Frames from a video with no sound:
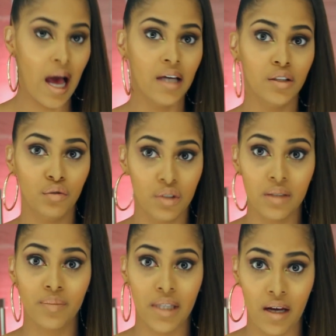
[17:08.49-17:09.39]
I do
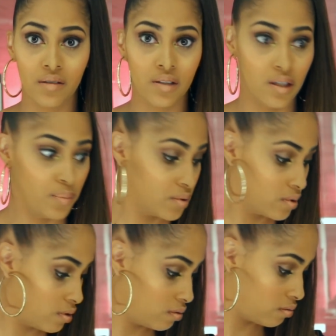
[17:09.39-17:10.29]
tip the housekeepers
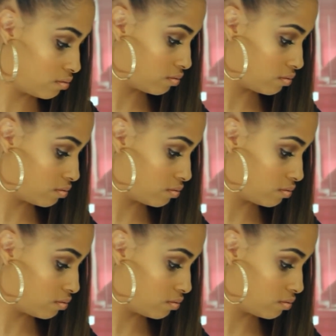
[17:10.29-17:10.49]
though.